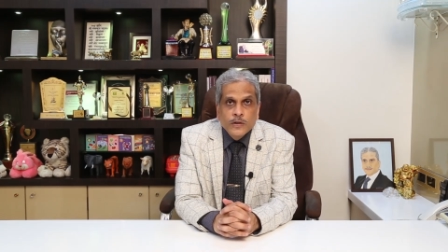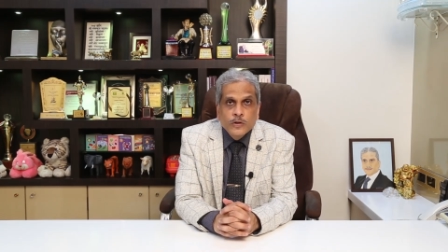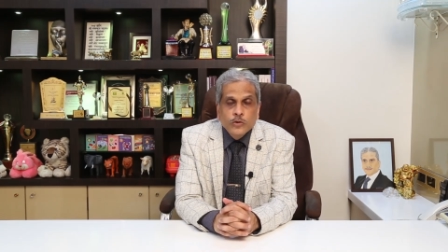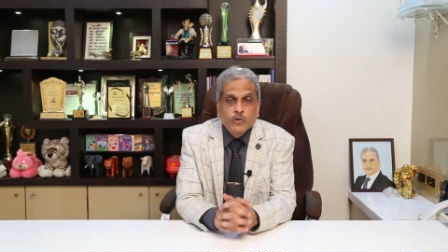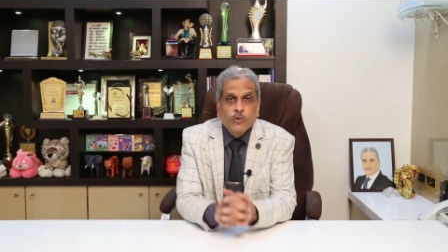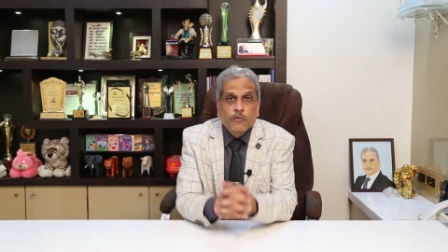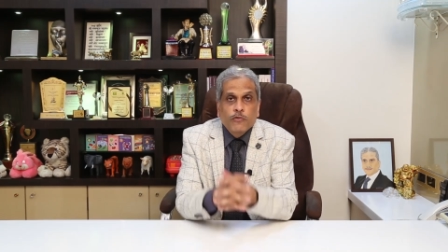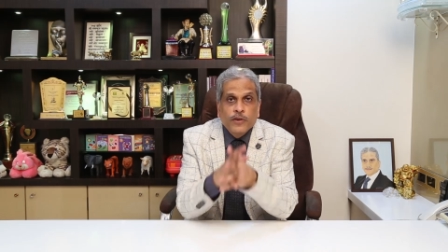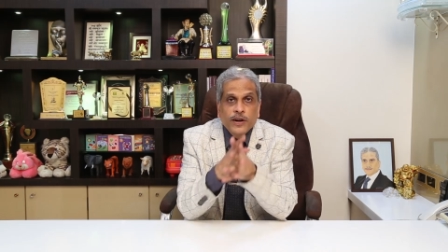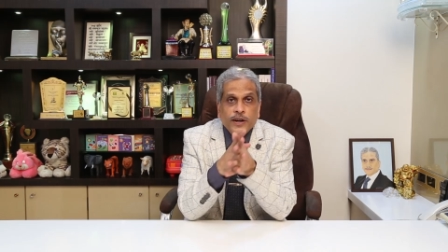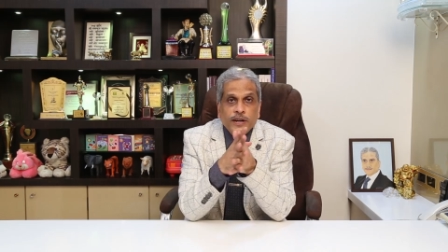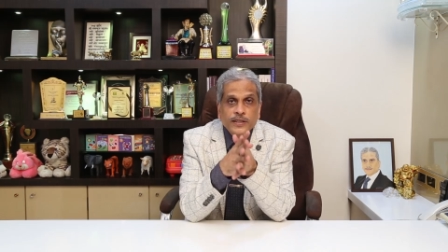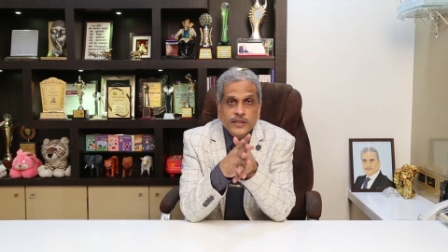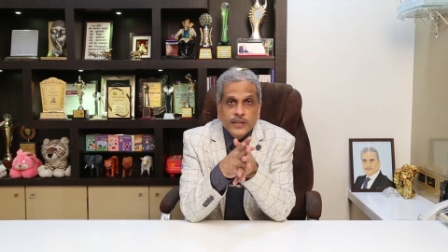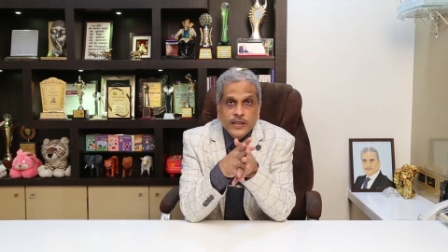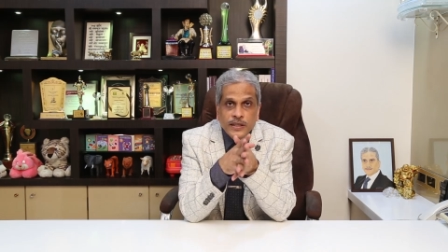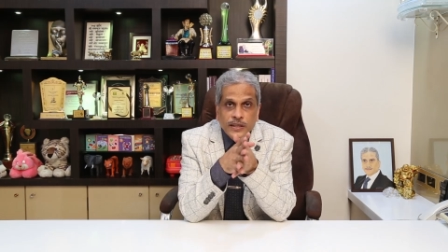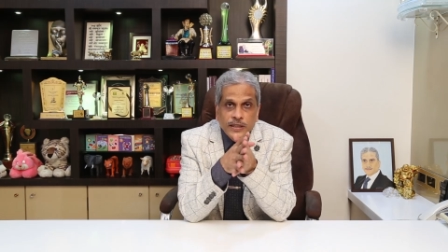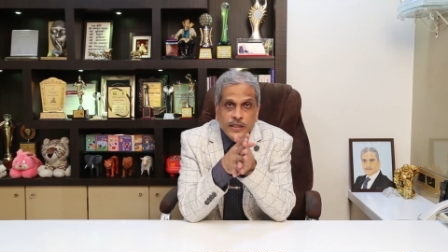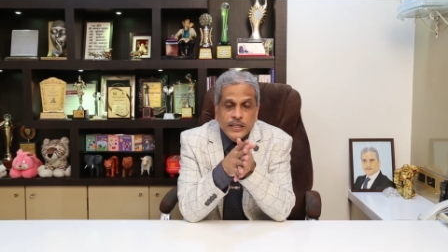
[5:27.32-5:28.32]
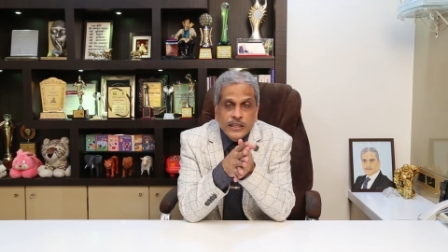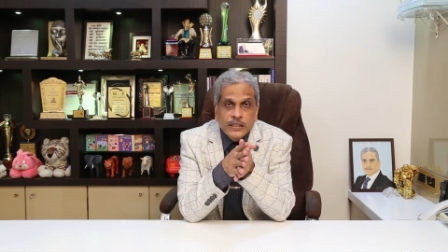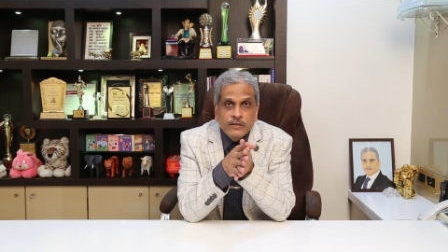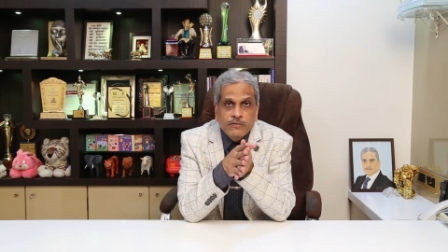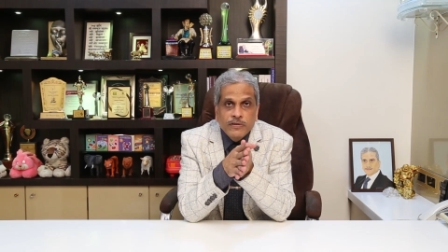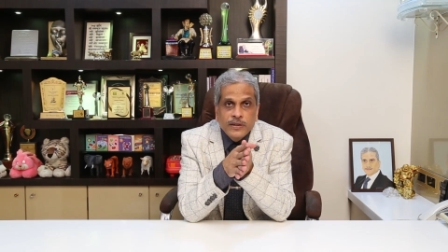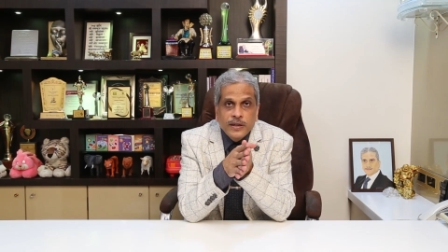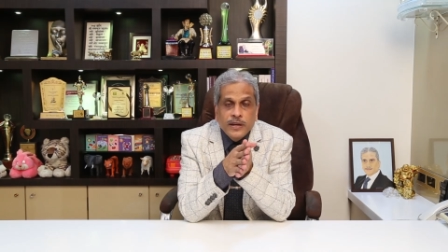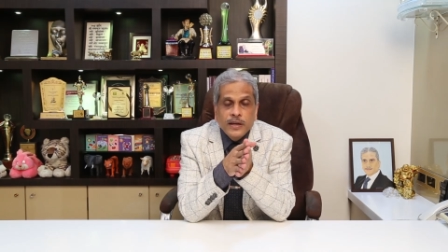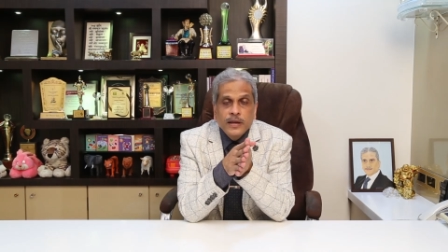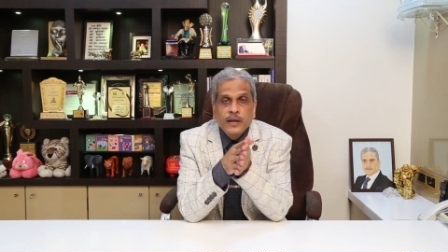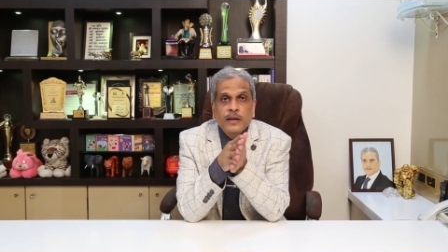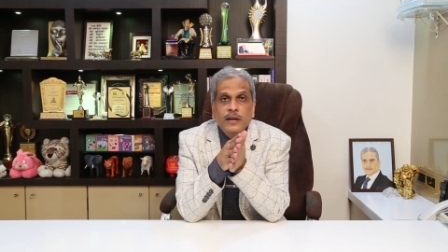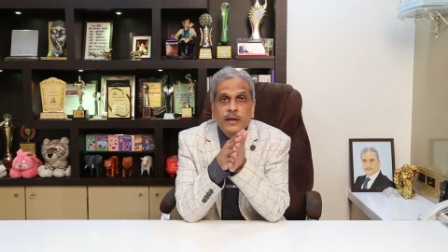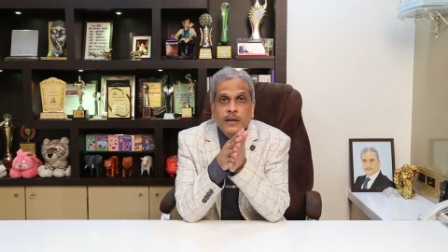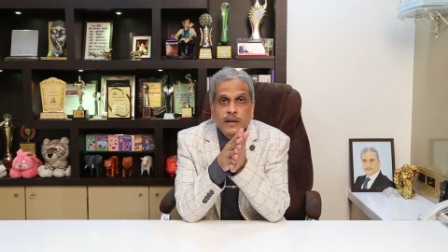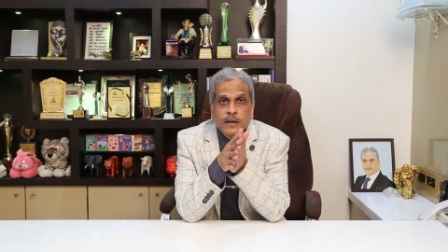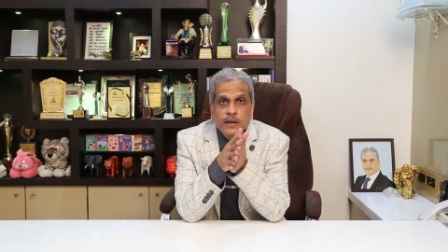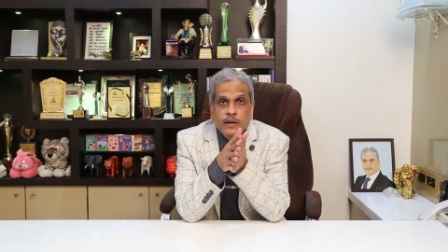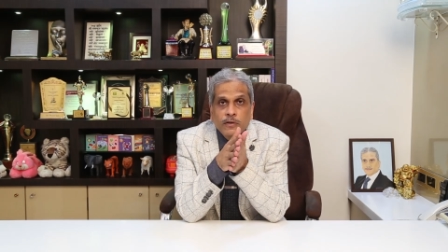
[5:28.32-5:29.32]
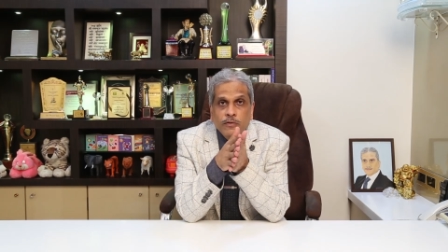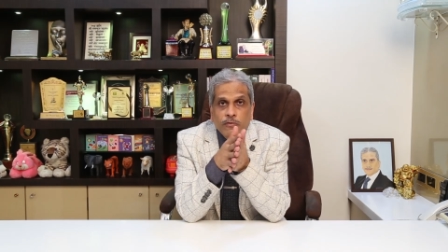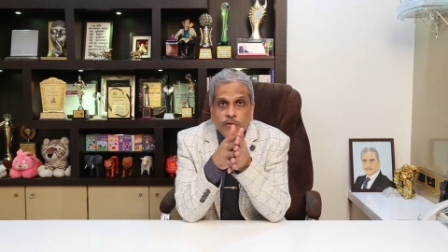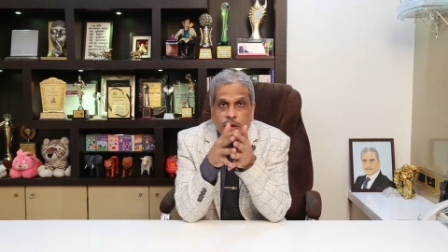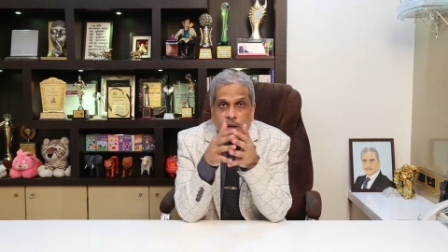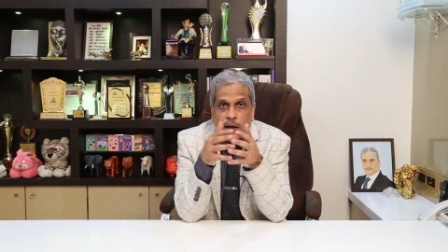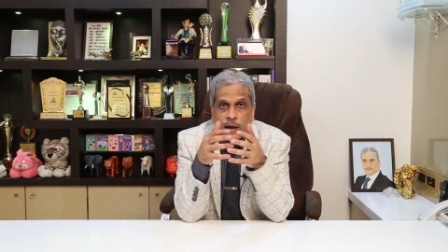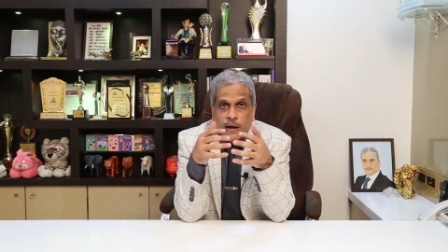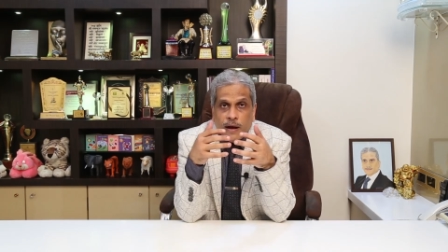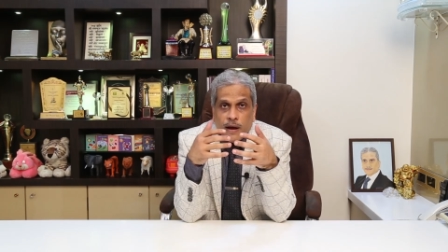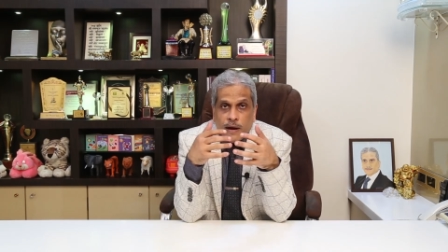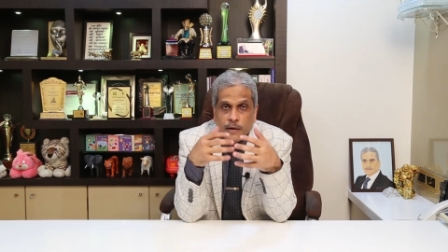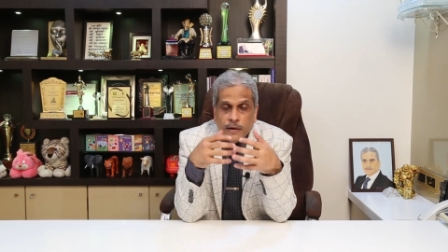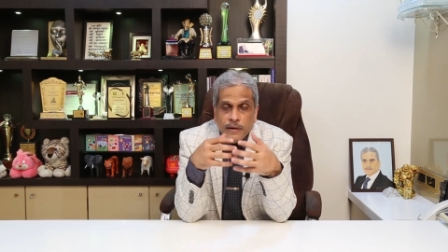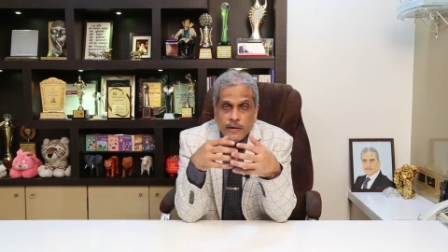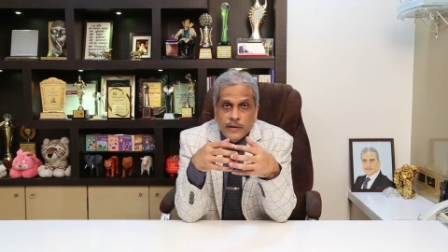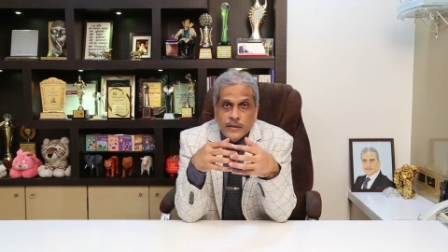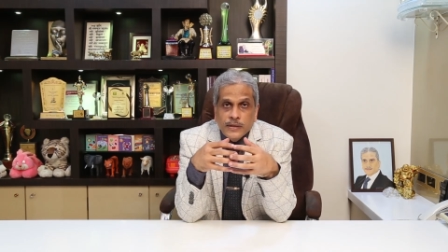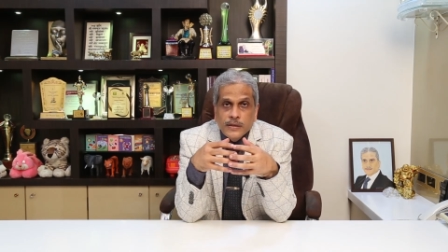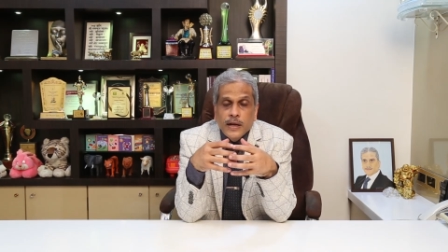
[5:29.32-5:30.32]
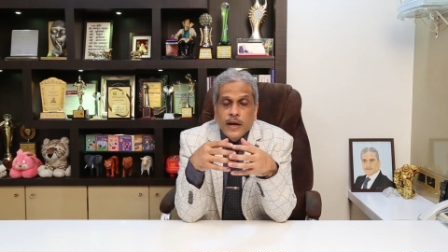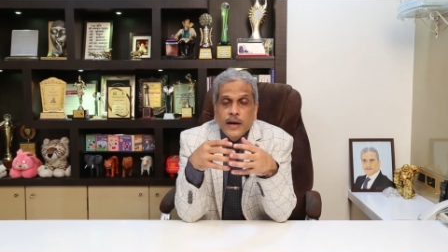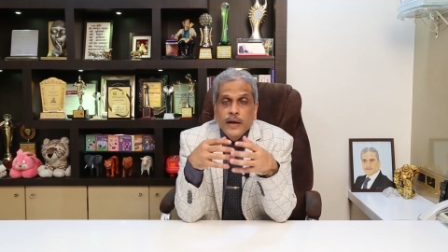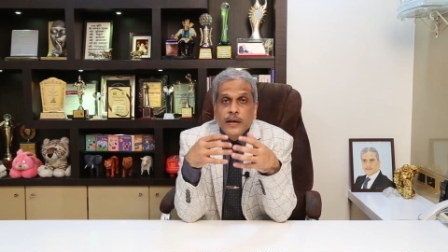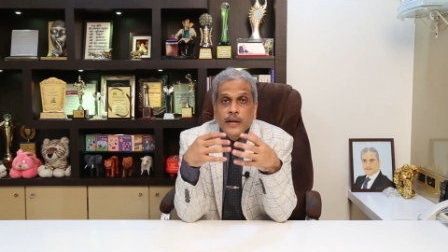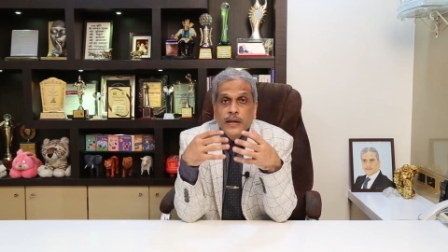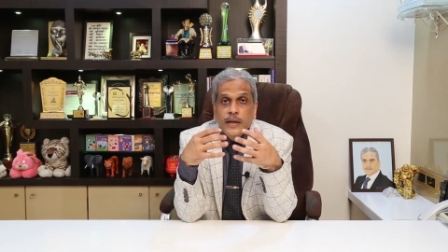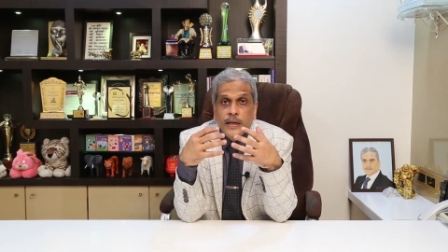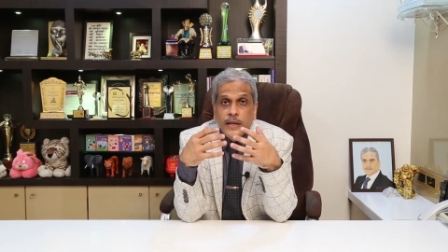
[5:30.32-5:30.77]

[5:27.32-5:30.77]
So friends, in this way we can understand